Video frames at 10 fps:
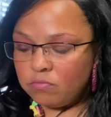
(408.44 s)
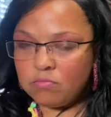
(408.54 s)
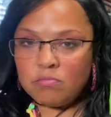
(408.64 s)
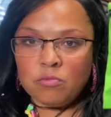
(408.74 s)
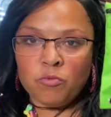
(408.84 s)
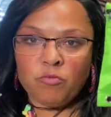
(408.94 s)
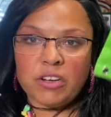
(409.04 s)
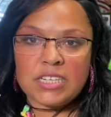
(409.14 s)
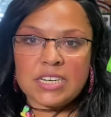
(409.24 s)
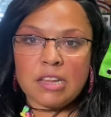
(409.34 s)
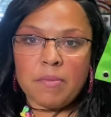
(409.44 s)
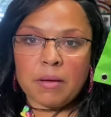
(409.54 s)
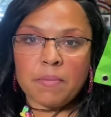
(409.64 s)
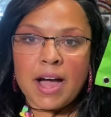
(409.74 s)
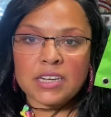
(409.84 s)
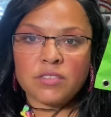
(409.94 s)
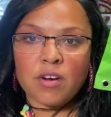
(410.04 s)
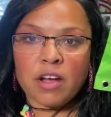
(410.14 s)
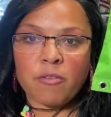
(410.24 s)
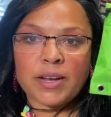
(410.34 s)
reaching in the big box for
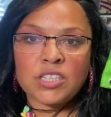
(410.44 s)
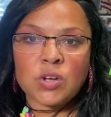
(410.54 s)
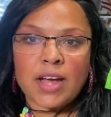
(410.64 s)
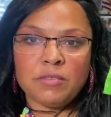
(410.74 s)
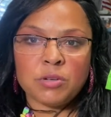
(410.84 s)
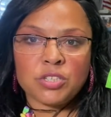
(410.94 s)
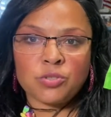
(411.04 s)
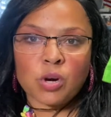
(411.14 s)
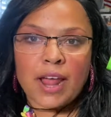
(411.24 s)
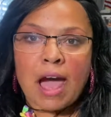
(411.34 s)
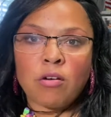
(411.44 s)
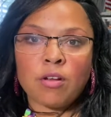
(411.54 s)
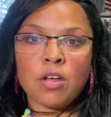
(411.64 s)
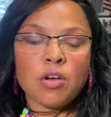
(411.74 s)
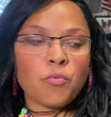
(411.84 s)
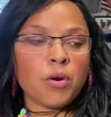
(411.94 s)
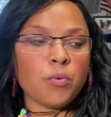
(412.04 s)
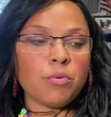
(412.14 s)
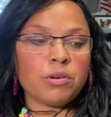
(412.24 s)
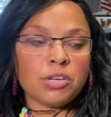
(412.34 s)
everybody, so I would sort out when
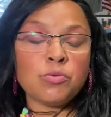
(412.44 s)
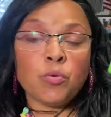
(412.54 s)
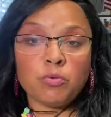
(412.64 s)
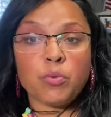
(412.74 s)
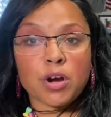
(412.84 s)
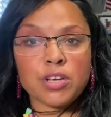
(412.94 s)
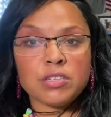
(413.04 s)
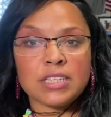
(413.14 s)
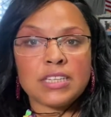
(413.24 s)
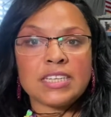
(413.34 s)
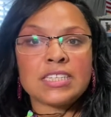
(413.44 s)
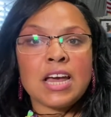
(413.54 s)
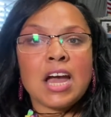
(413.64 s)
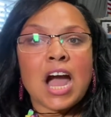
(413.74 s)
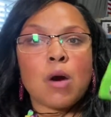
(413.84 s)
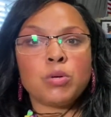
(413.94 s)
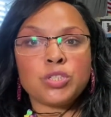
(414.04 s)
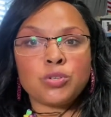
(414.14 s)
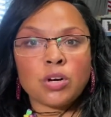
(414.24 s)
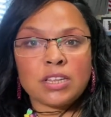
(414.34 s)
we were using these. I would
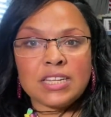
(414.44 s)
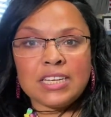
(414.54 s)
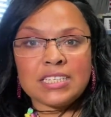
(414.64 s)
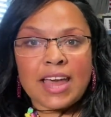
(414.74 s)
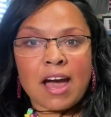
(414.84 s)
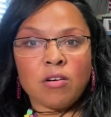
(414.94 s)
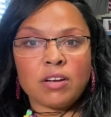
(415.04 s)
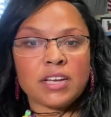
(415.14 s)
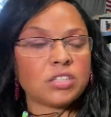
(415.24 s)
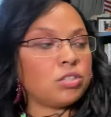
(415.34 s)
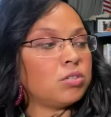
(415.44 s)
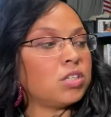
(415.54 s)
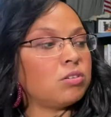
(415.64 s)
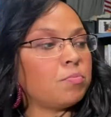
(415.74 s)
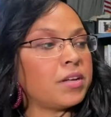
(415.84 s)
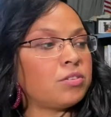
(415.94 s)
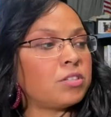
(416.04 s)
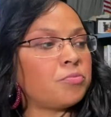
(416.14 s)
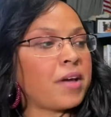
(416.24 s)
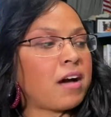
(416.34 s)
sort these out into little
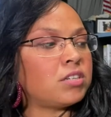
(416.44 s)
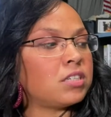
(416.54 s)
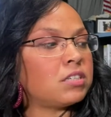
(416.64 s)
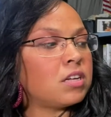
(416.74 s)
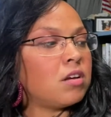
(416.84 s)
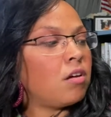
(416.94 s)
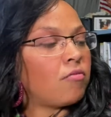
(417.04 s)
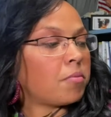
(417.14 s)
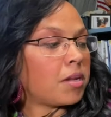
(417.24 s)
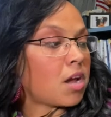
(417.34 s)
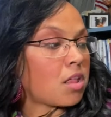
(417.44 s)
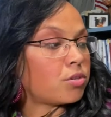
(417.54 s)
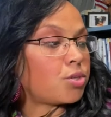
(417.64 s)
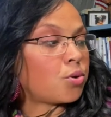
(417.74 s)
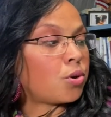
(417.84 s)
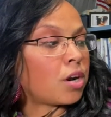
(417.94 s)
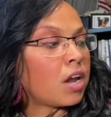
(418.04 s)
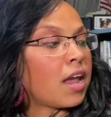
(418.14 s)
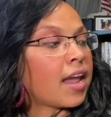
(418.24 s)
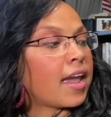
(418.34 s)
pencil pouches from the dollar store,
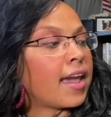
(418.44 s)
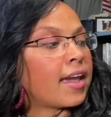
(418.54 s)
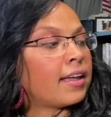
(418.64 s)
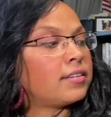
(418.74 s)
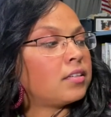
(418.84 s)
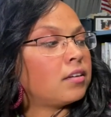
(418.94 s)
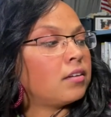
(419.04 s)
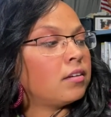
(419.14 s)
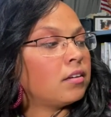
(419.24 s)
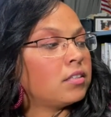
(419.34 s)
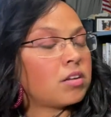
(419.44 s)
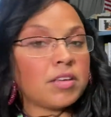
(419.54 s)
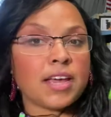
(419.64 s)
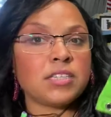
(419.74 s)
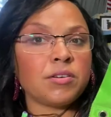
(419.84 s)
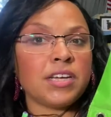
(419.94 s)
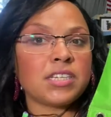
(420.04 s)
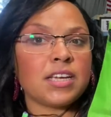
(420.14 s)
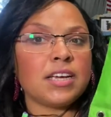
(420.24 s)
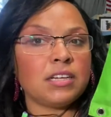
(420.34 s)
and so yeah, so
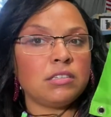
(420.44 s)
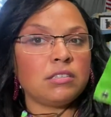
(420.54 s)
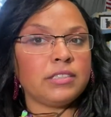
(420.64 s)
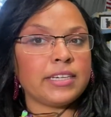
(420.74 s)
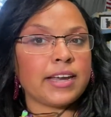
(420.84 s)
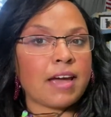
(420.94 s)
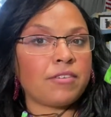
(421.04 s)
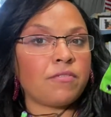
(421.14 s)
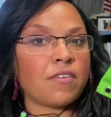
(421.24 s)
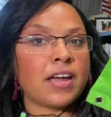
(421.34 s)
each kid didn't have to fight